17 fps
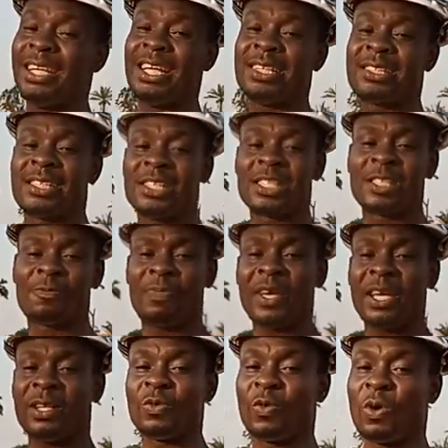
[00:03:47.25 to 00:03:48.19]
it is
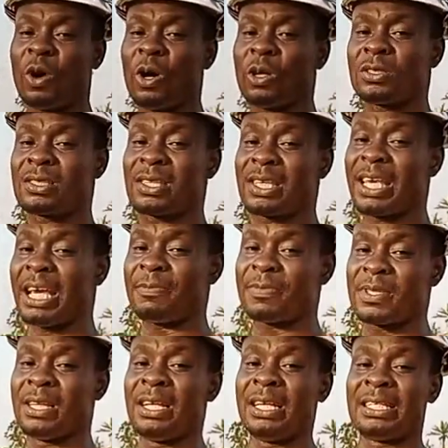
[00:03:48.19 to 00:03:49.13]
being
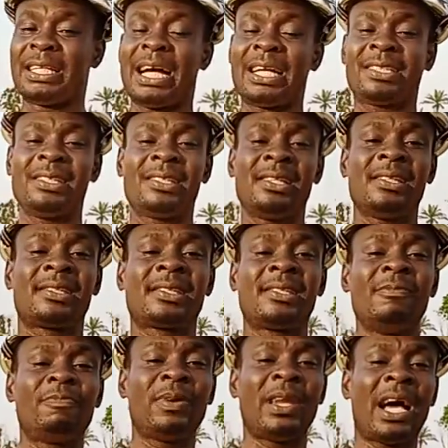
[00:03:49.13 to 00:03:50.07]
kept. That is a
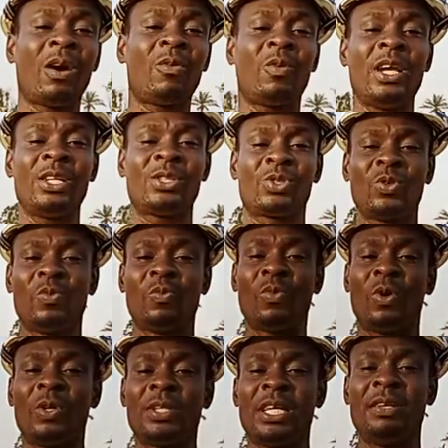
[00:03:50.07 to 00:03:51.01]
simpler way to
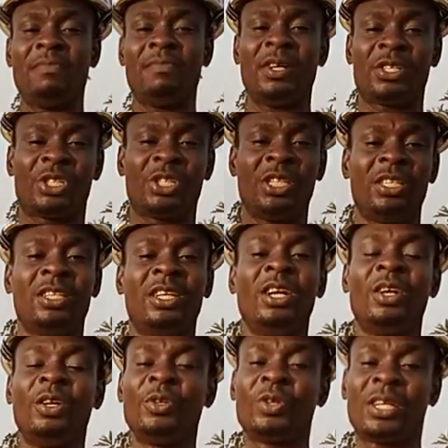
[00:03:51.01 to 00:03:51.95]
mold a machine.
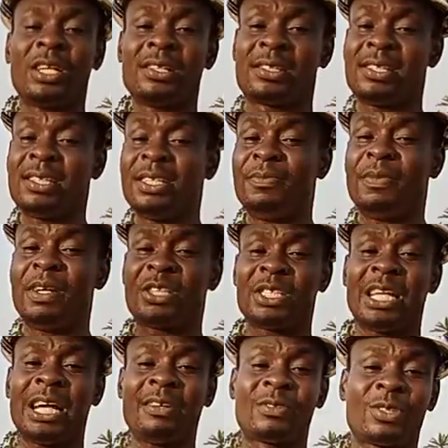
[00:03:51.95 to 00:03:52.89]
You can see the
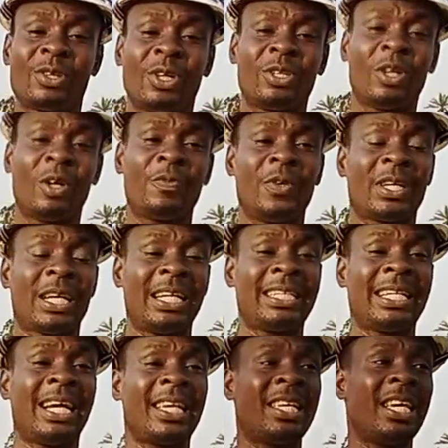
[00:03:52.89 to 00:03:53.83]
machine have turned off. You
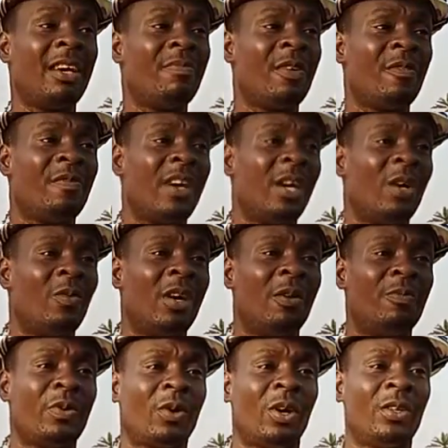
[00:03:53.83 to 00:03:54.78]
cannot hear me very well
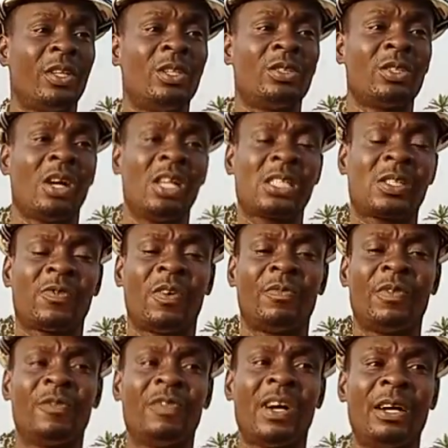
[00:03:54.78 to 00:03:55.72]
because the noise from
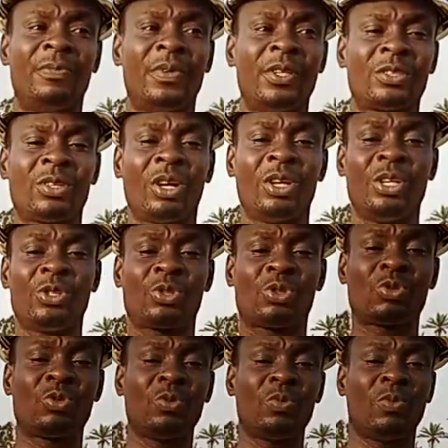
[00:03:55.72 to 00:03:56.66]
the vibrator is
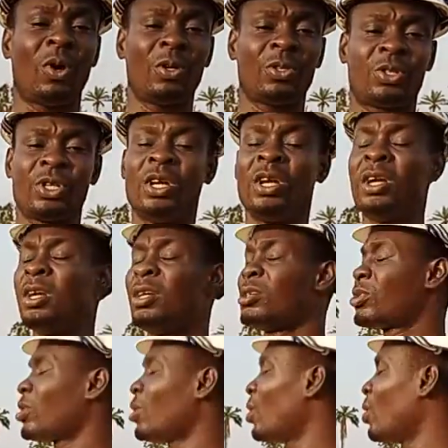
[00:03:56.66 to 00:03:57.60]
too much.
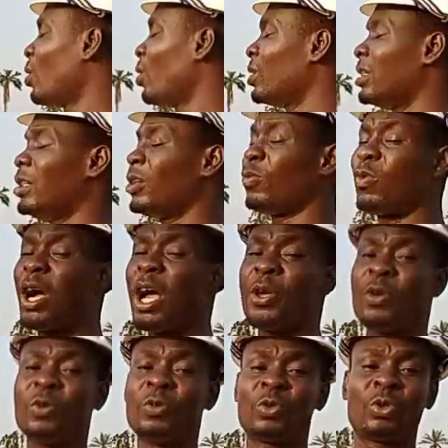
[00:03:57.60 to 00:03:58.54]
So when
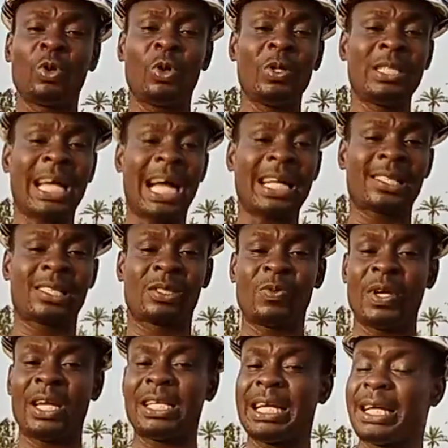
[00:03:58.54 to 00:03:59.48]
you do that
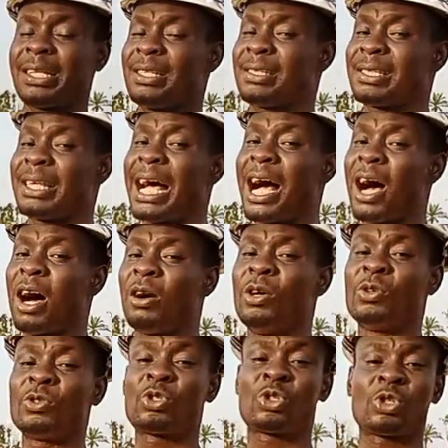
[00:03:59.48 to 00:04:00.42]
way, that is how
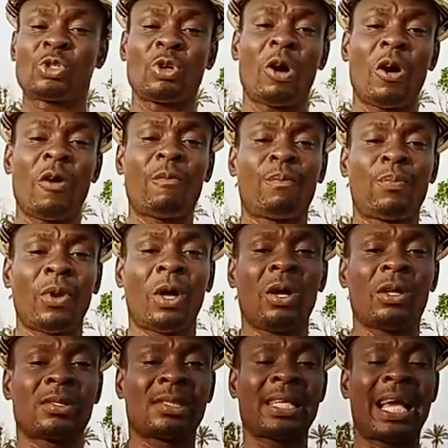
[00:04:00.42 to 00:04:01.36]
strong
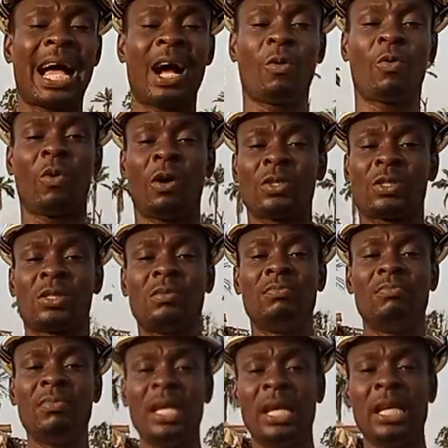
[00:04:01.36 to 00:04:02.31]
blocks are
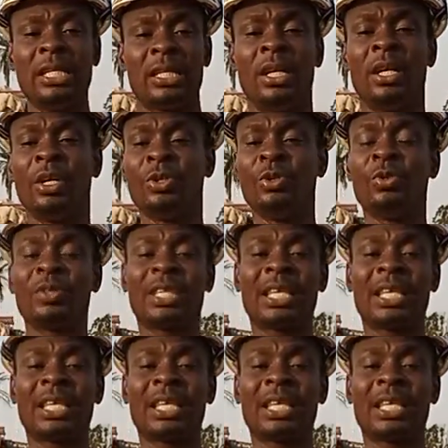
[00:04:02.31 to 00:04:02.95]
made. You